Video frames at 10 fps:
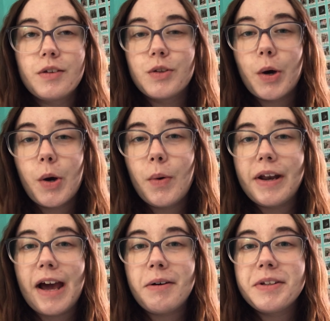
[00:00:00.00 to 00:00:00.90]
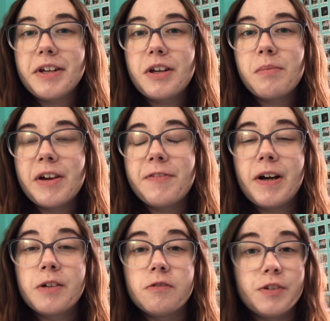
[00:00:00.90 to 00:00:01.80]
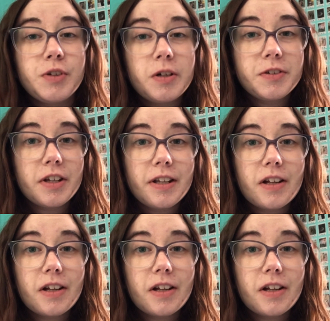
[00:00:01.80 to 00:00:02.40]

So now I'll tell you my final results on the